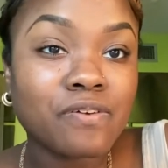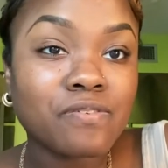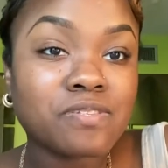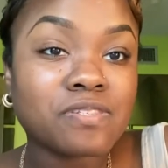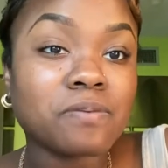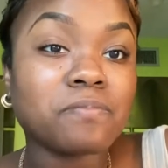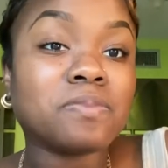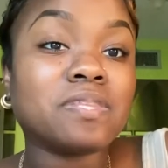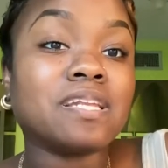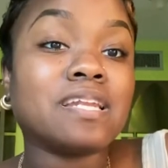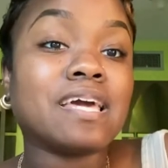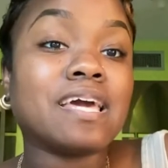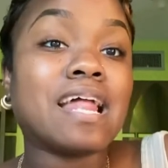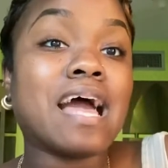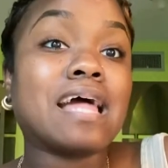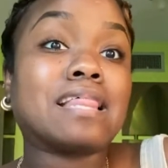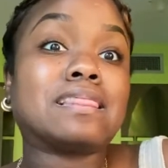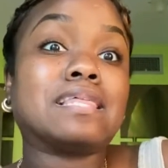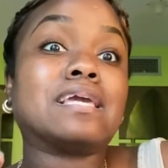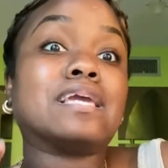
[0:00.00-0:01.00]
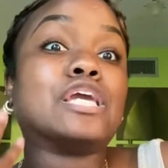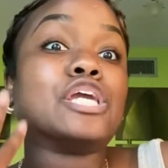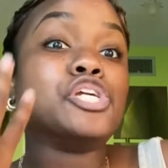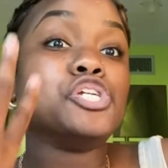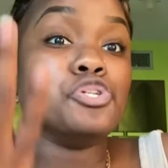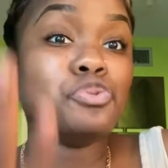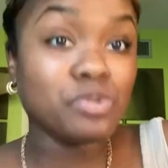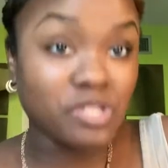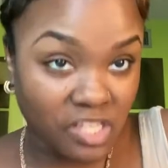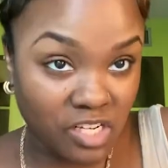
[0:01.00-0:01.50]
something that I think
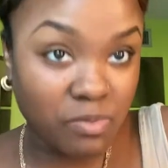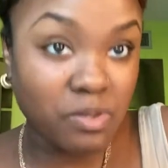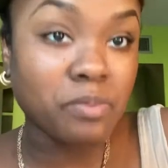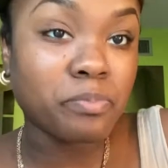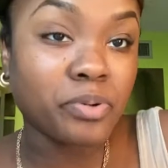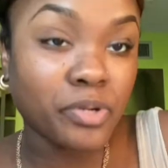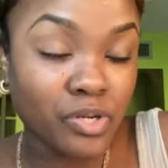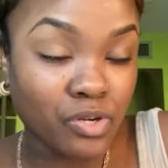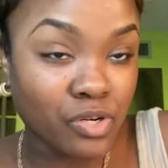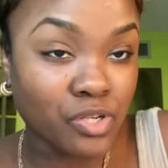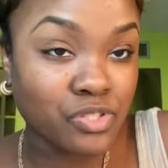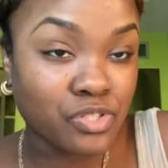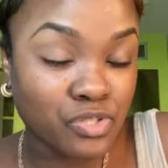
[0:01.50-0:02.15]
you need to be put on